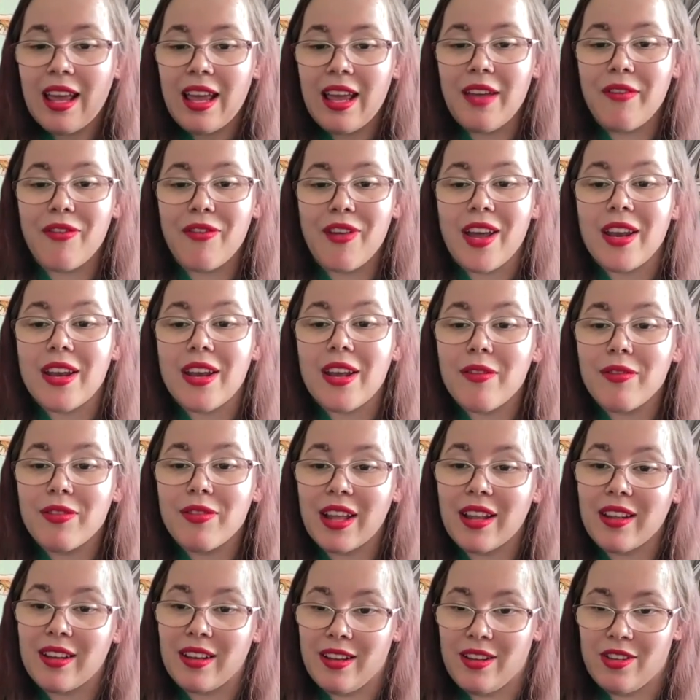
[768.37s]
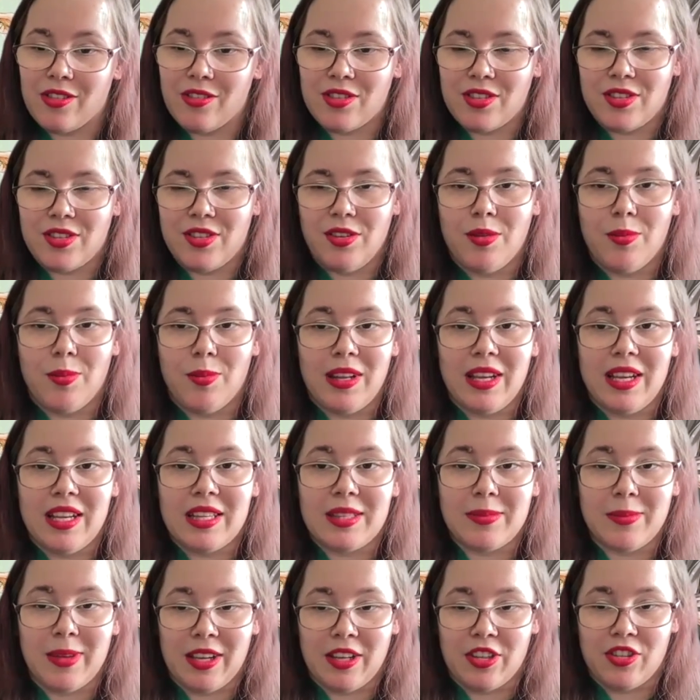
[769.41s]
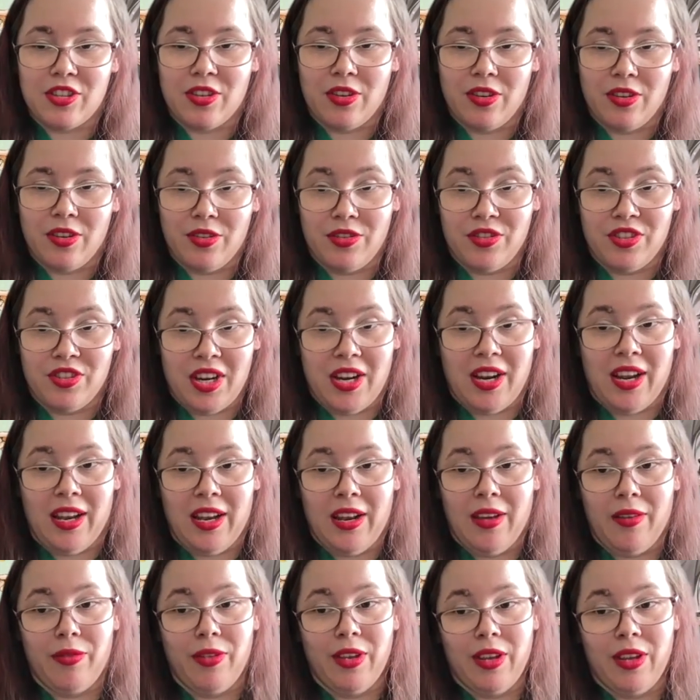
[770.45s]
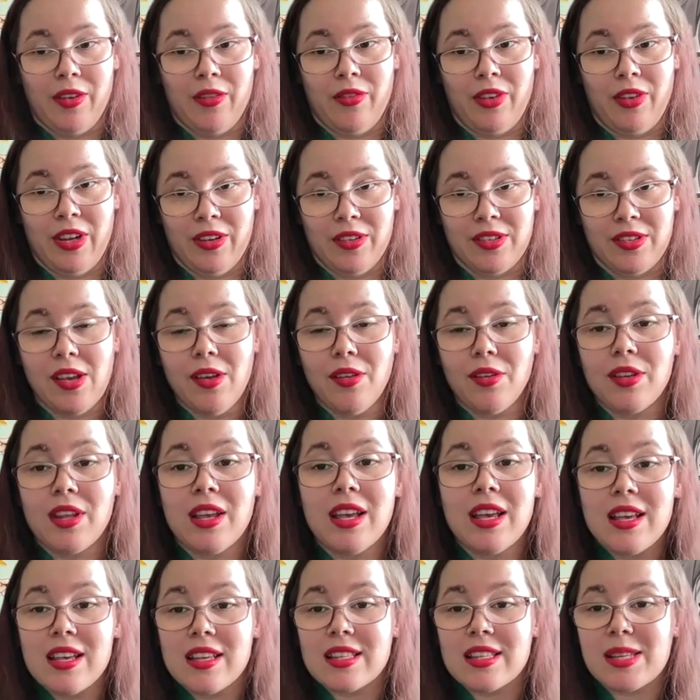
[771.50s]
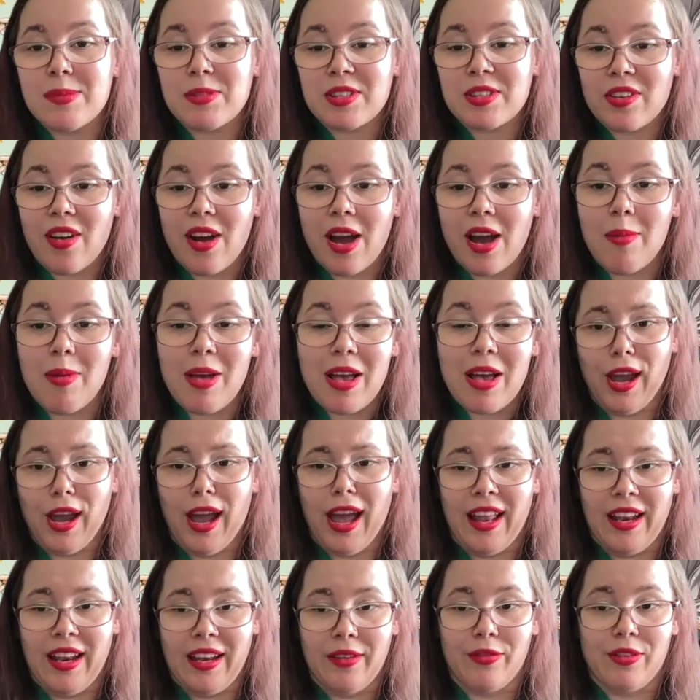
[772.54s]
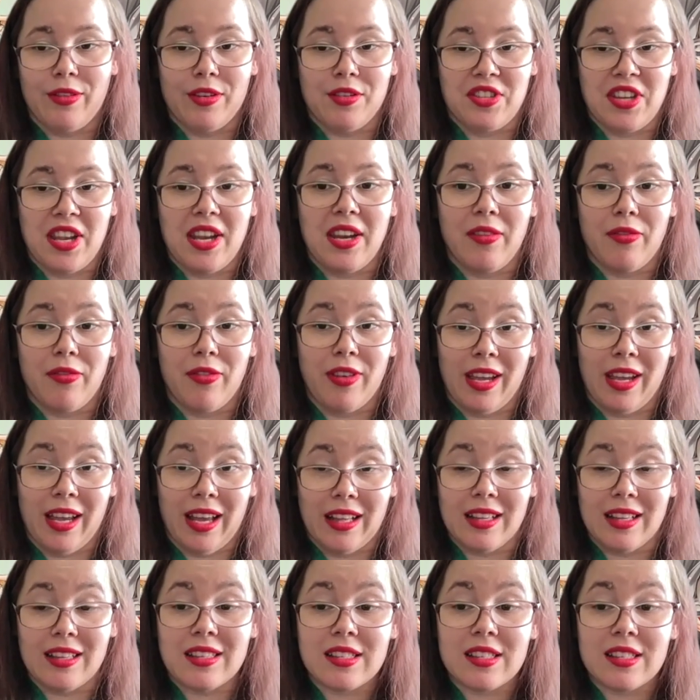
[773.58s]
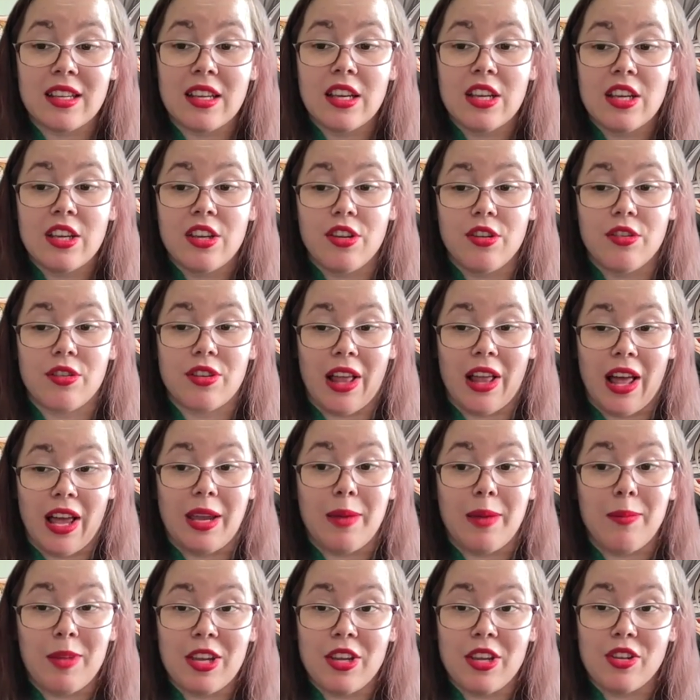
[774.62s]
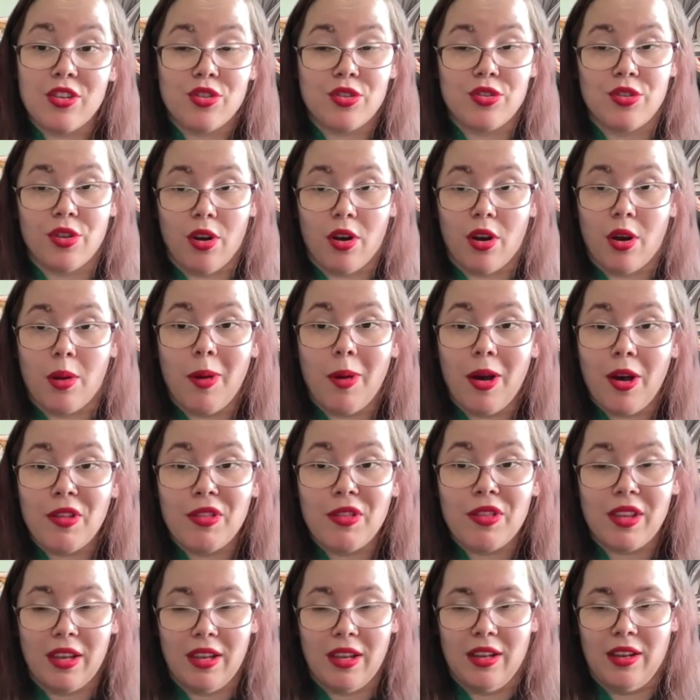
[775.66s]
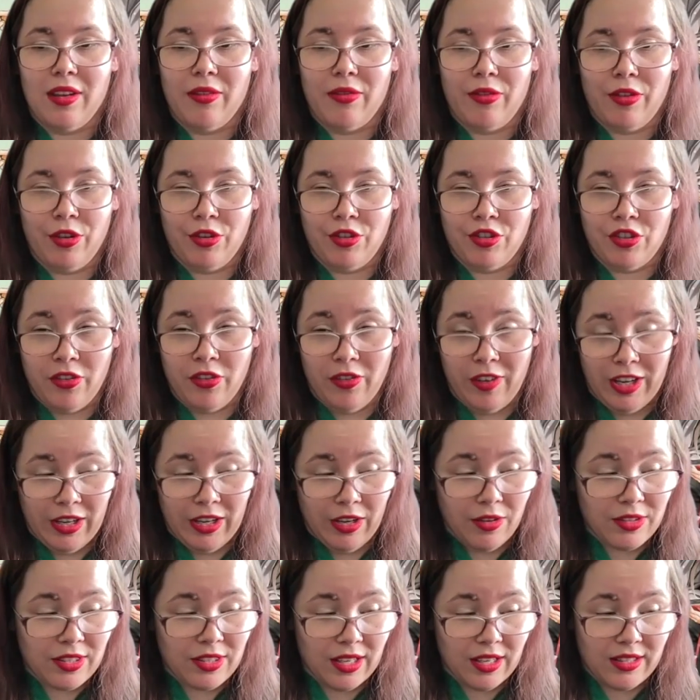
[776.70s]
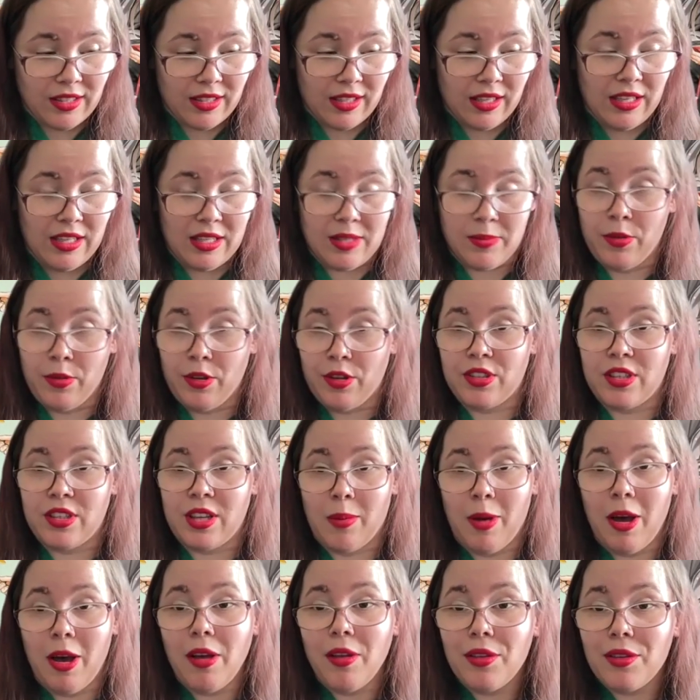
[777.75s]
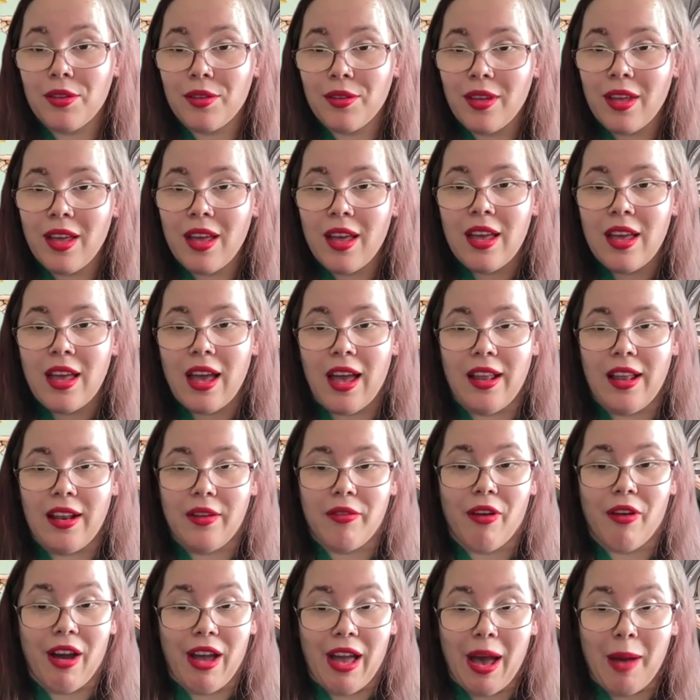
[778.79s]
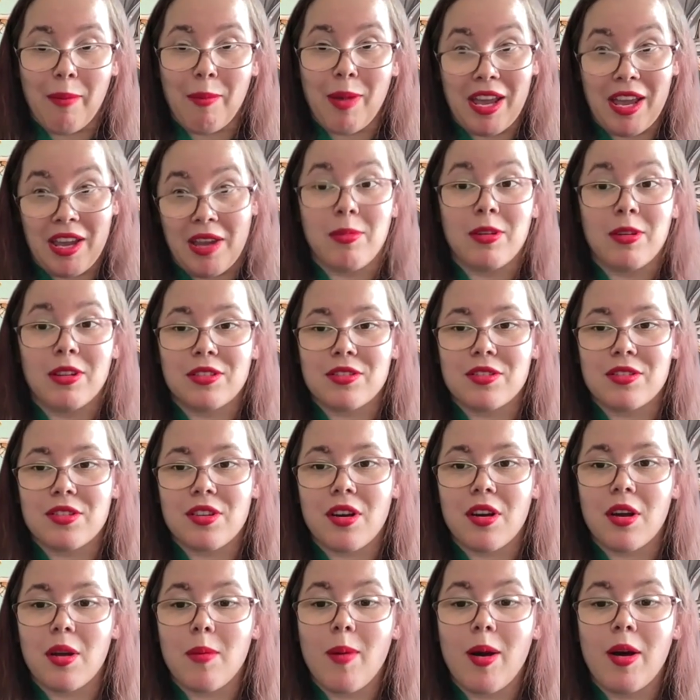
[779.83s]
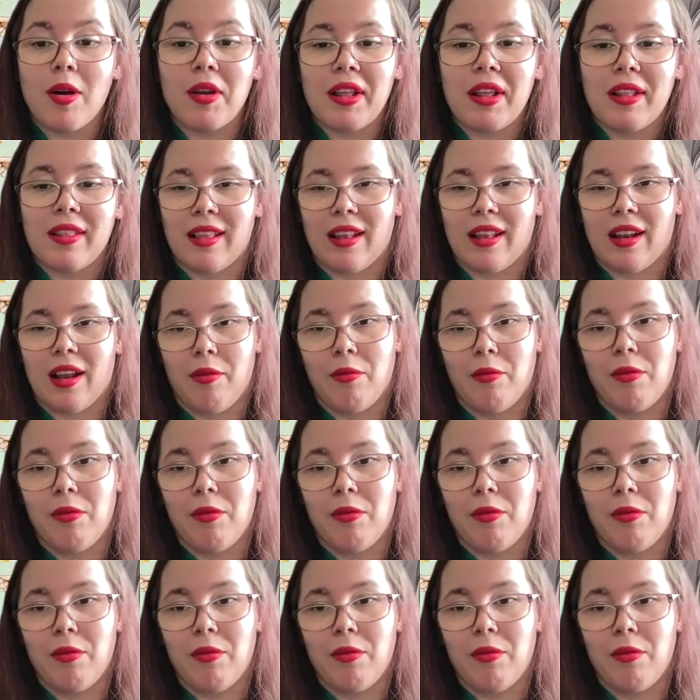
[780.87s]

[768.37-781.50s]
If any of that interests you, please make sure to check any of the other videos out, subscribe, and if there's anything else you'd like me to talk about in the future videos as these books come out, and if I am able to talk about it, then I